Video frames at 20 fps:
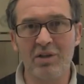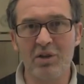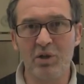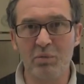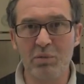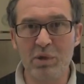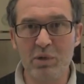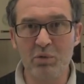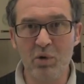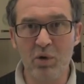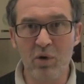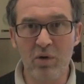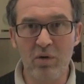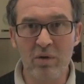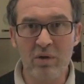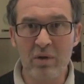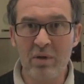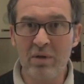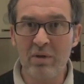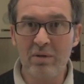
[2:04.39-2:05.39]
You know, people
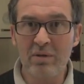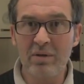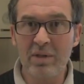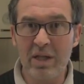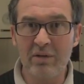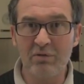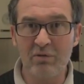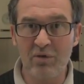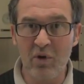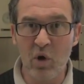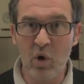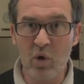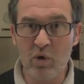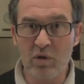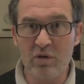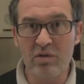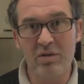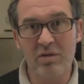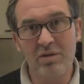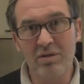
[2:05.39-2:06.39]
that
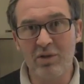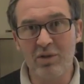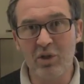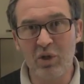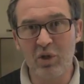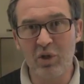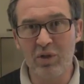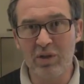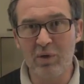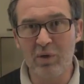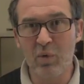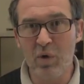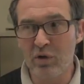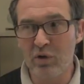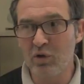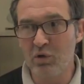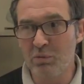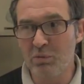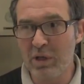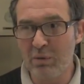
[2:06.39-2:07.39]
vote, you know, they want
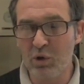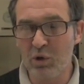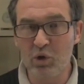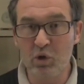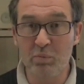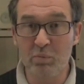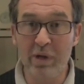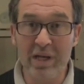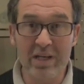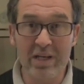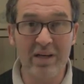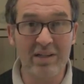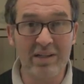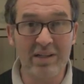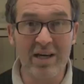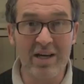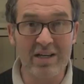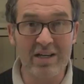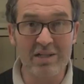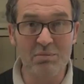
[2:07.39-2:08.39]
to be able to pay their
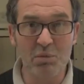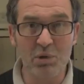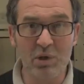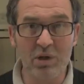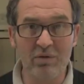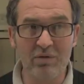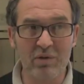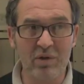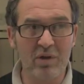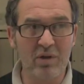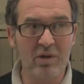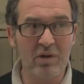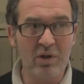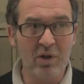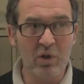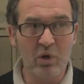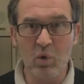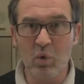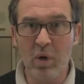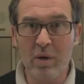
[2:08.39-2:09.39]
tax. But if the
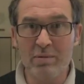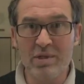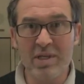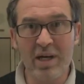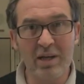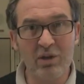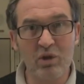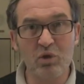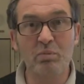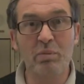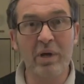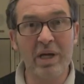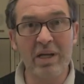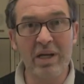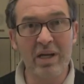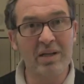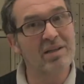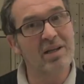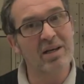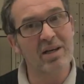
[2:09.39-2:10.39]
website to pay
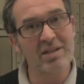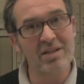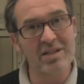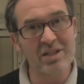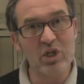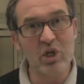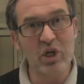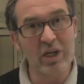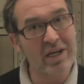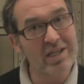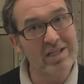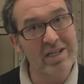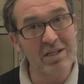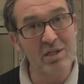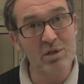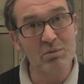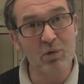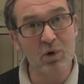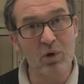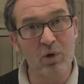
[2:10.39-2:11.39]
their tax is not
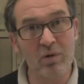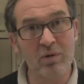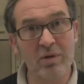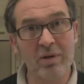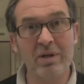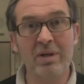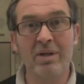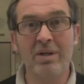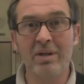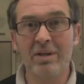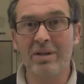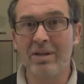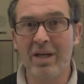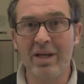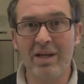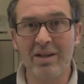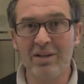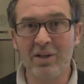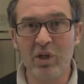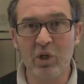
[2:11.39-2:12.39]
accessible,
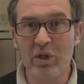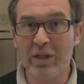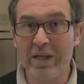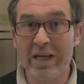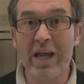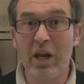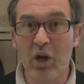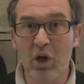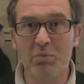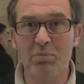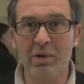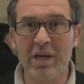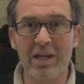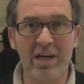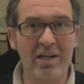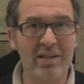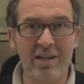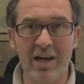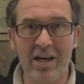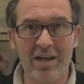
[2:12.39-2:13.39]
then you know they cannot pay
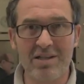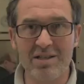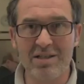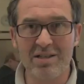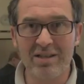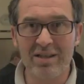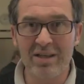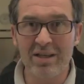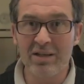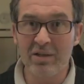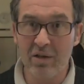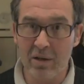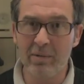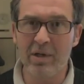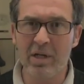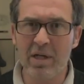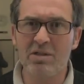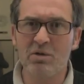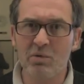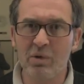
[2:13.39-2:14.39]
their tax. I
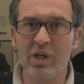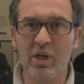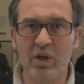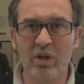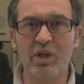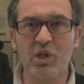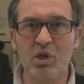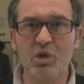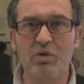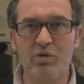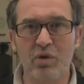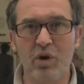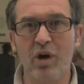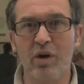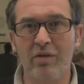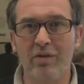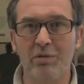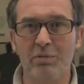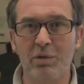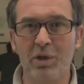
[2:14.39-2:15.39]
mean, that's really an issue for
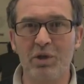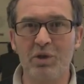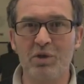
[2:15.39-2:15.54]
government.